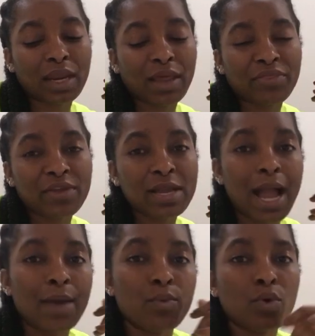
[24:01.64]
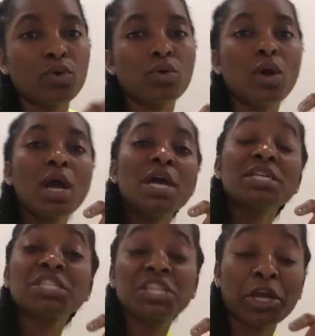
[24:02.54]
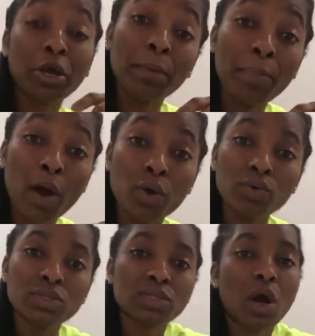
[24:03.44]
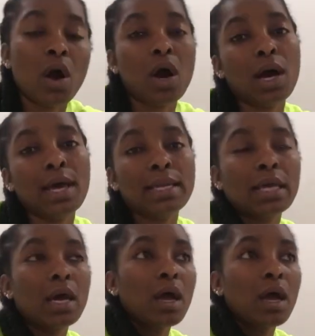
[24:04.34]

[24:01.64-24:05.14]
I think I will share a post on